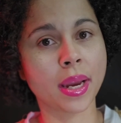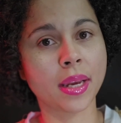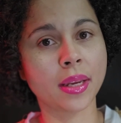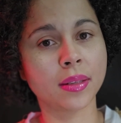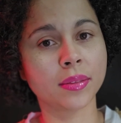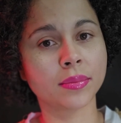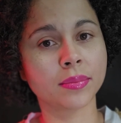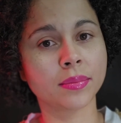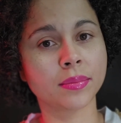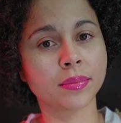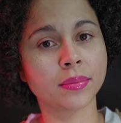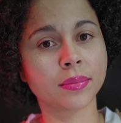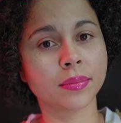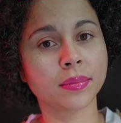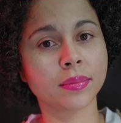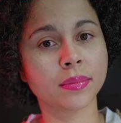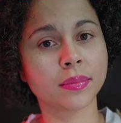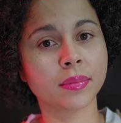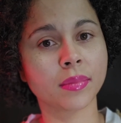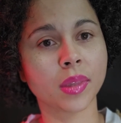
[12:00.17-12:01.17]
right?
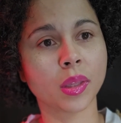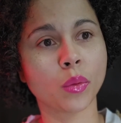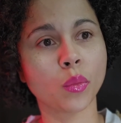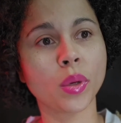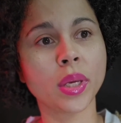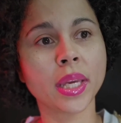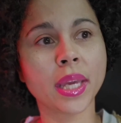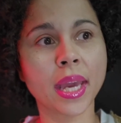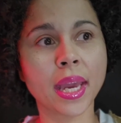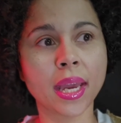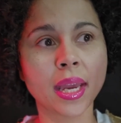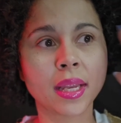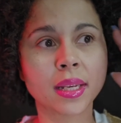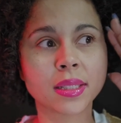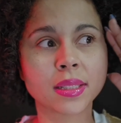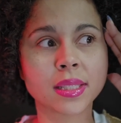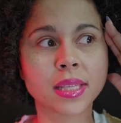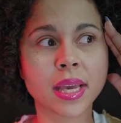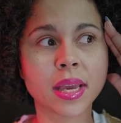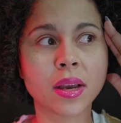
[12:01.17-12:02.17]
We
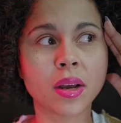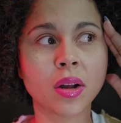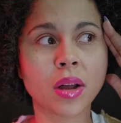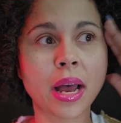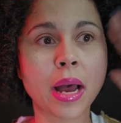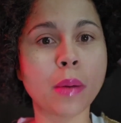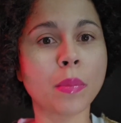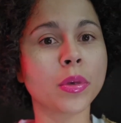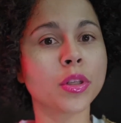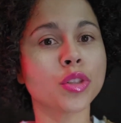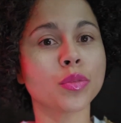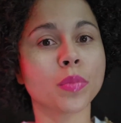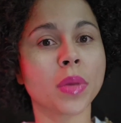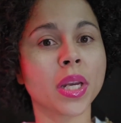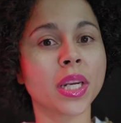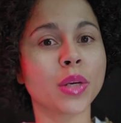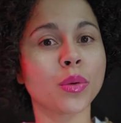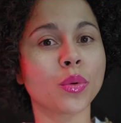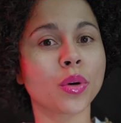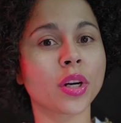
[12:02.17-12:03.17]
can't tell how much
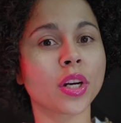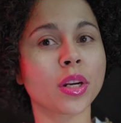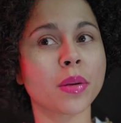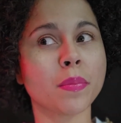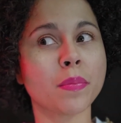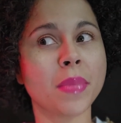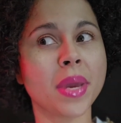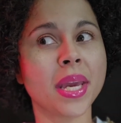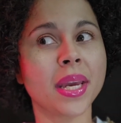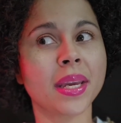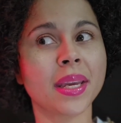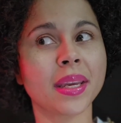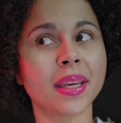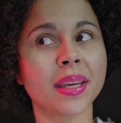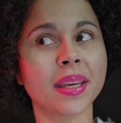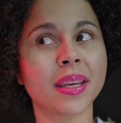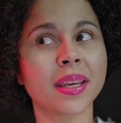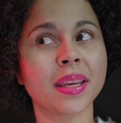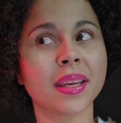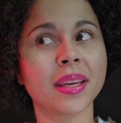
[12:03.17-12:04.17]
money we're going to make
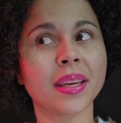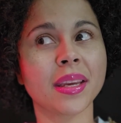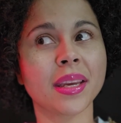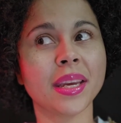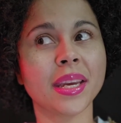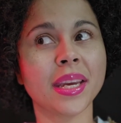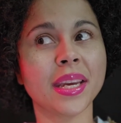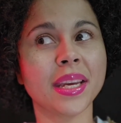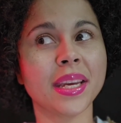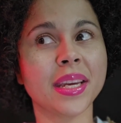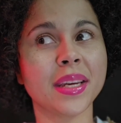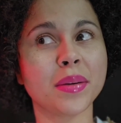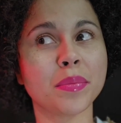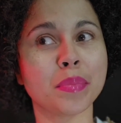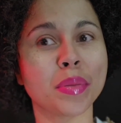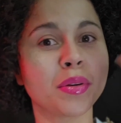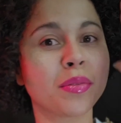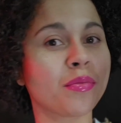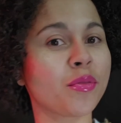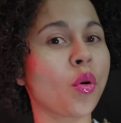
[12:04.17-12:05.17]

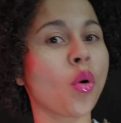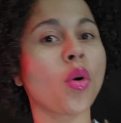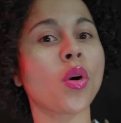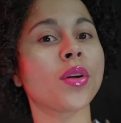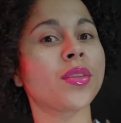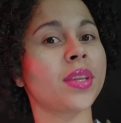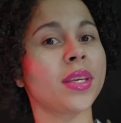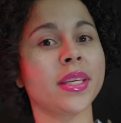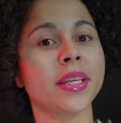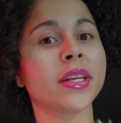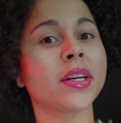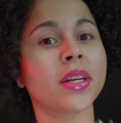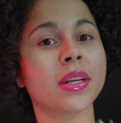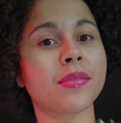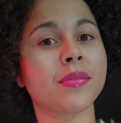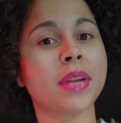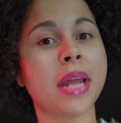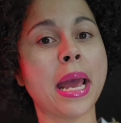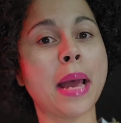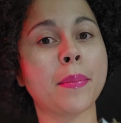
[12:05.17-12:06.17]
before the year
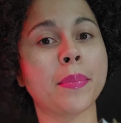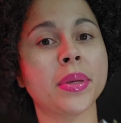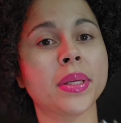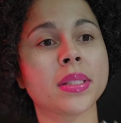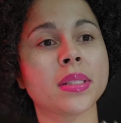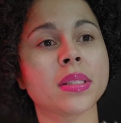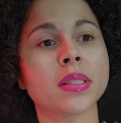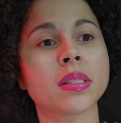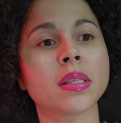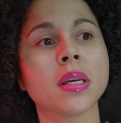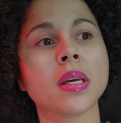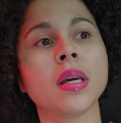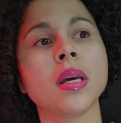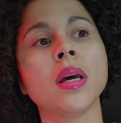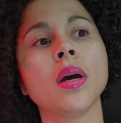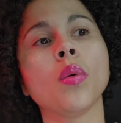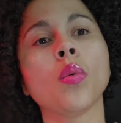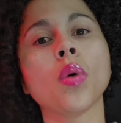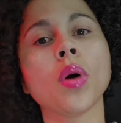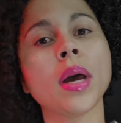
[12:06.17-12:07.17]
even happens.
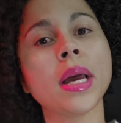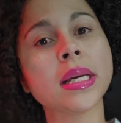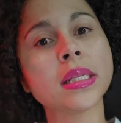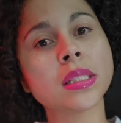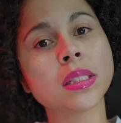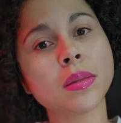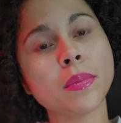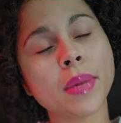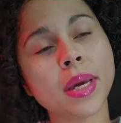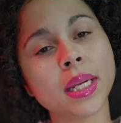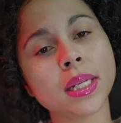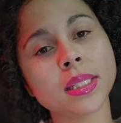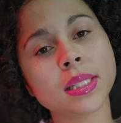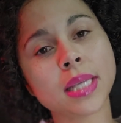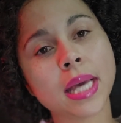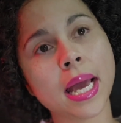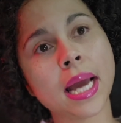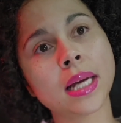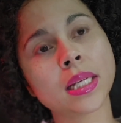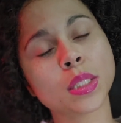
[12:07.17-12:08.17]
Well, estimated
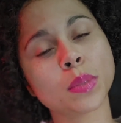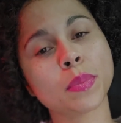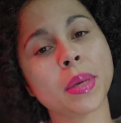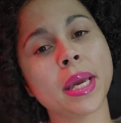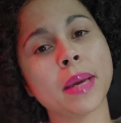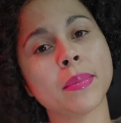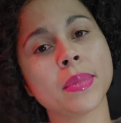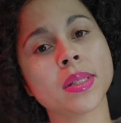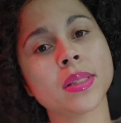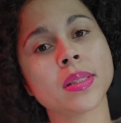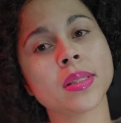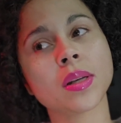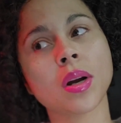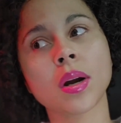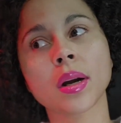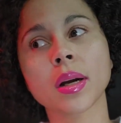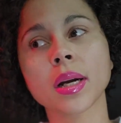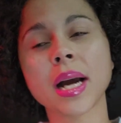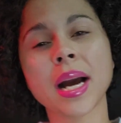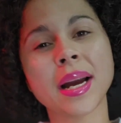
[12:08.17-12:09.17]
tax payments
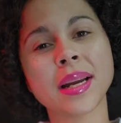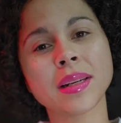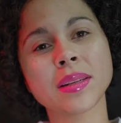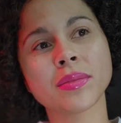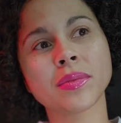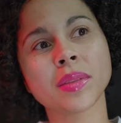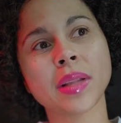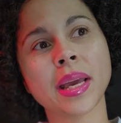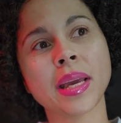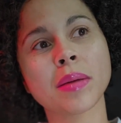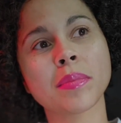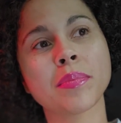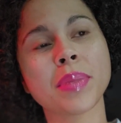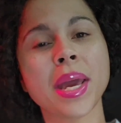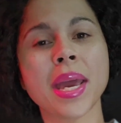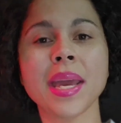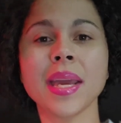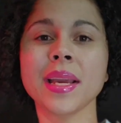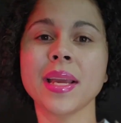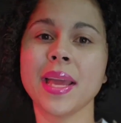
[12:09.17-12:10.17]
are kind of like
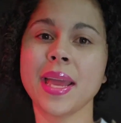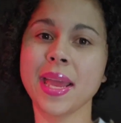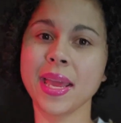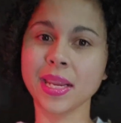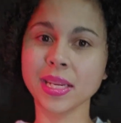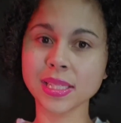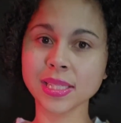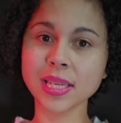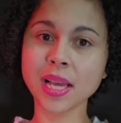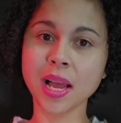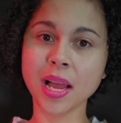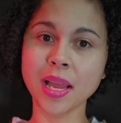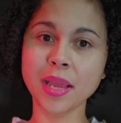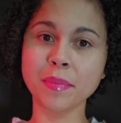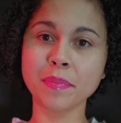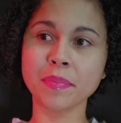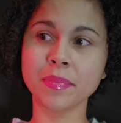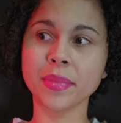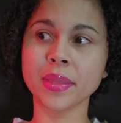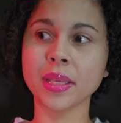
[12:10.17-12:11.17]
paying ahead of
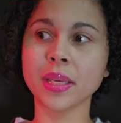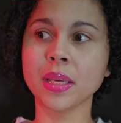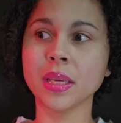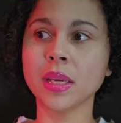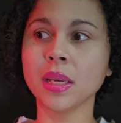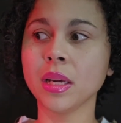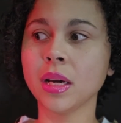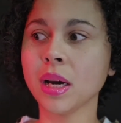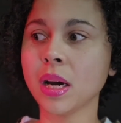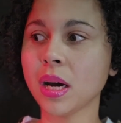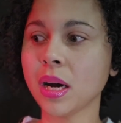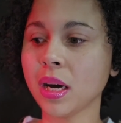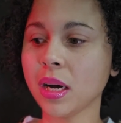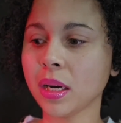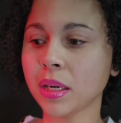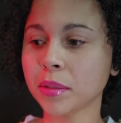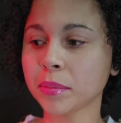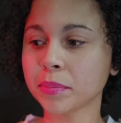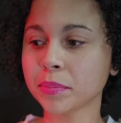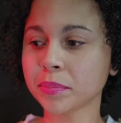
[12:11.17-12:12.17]
time
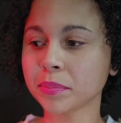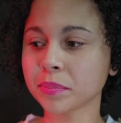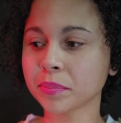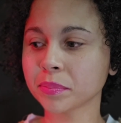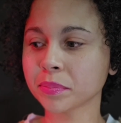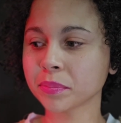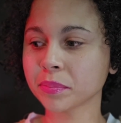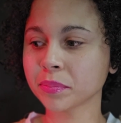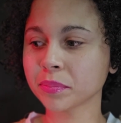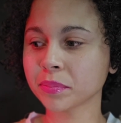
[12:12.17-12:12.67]
on